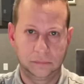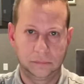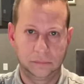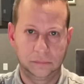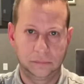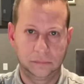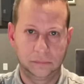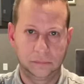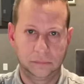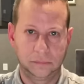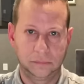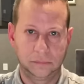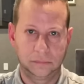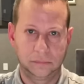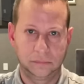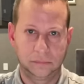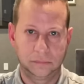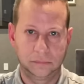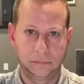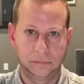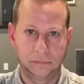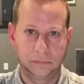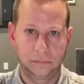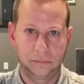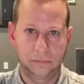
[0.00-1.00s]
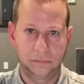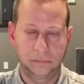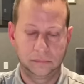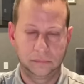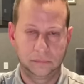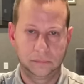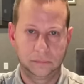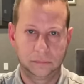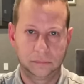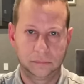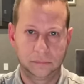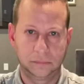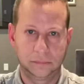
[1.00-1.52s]

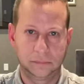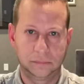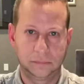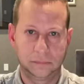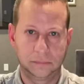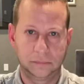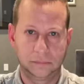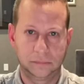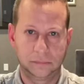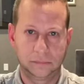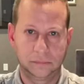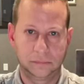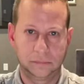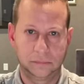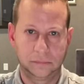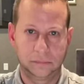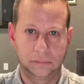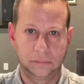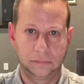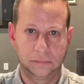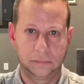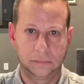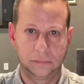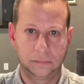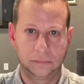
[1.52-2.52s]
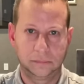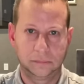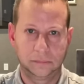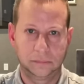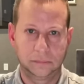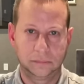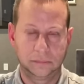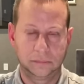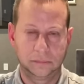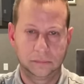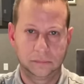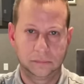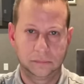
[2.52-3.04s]

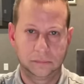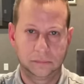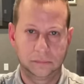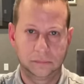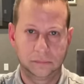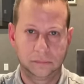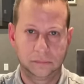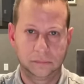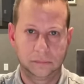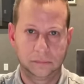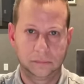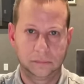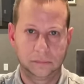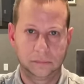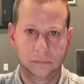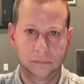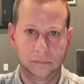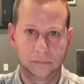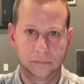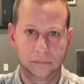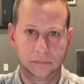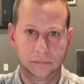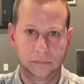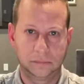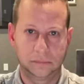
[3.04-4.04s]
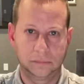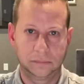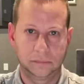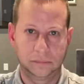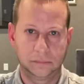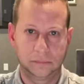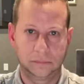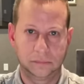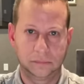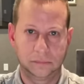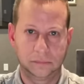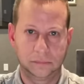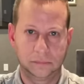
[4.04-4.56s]

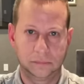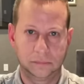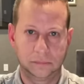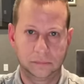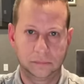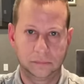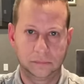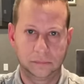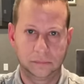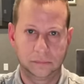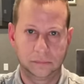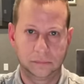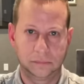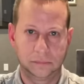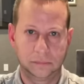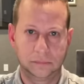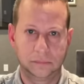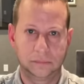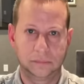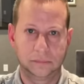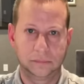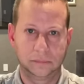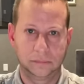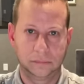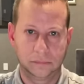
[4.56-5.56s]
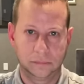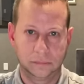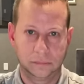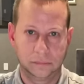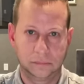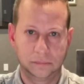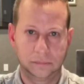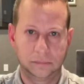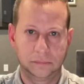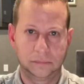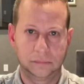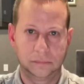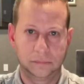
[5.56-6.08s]
No words are spoken by the person on screen.